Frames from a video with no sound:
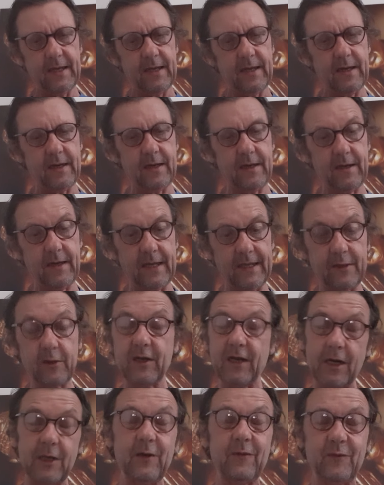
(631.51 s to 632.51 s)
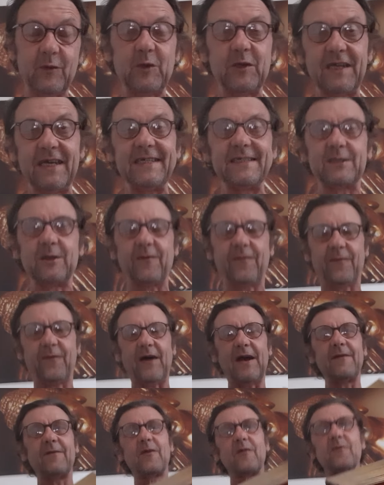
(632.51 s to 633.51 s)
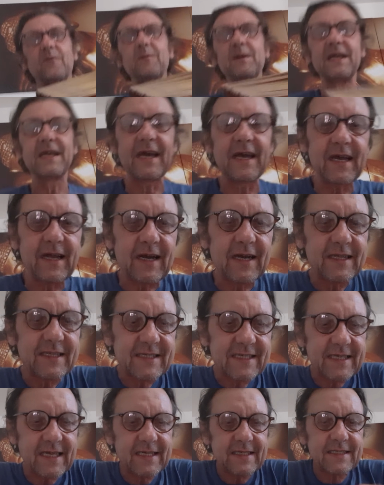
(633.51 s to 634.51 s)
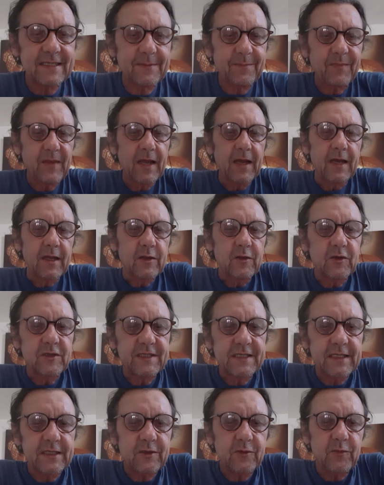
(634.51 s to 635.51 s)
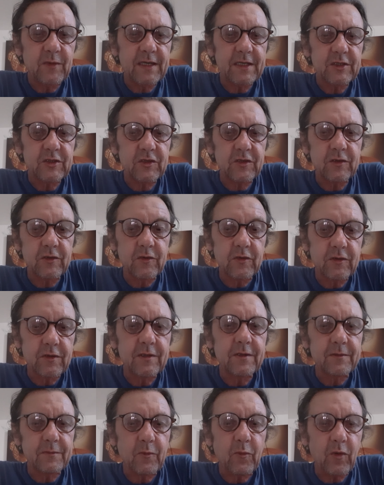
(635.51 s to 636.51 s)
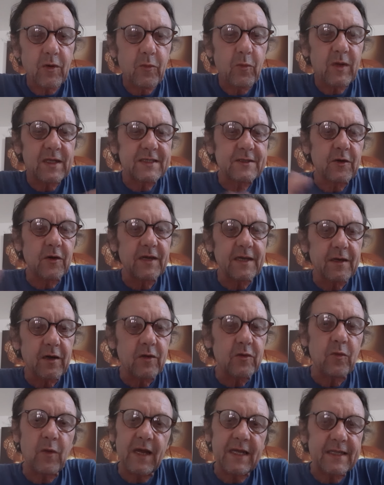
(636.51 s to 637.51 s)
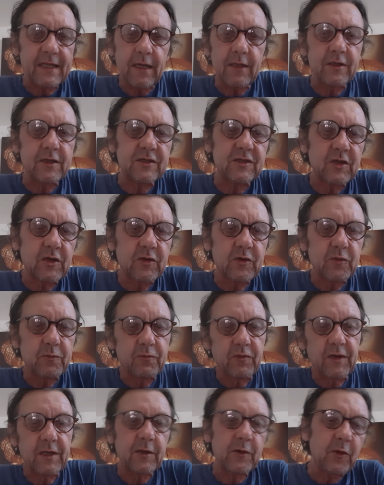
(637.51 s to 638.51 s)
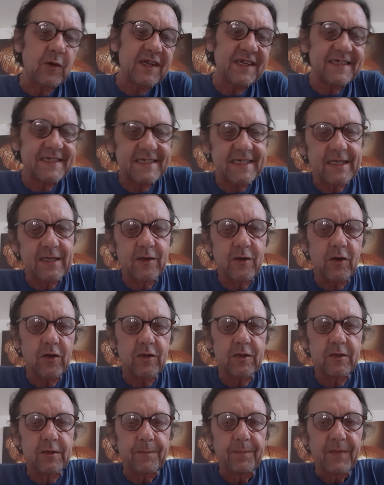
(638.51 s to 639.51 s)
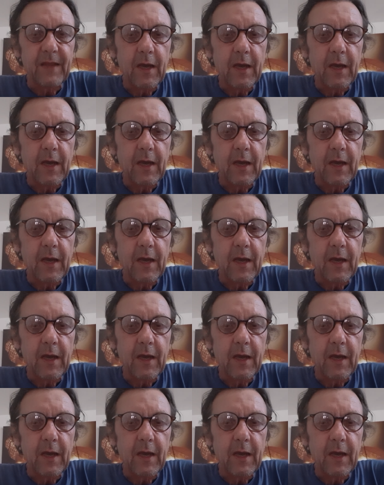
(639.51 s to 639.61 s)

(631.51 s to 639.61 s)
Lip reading: And the card of the day is the Five of Michael. It says, the situation, what's going on right now does not bring you anything good.